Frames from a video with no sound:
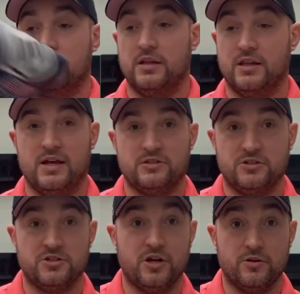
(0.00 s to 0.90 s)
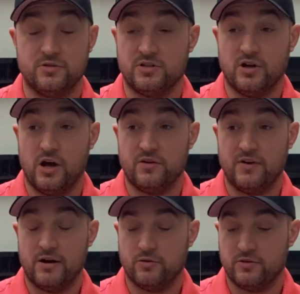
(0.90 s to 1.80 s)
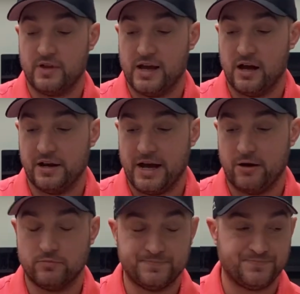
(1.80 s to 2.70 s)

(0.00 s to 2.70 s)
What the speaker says: that just shows a sign of how good they are. Now,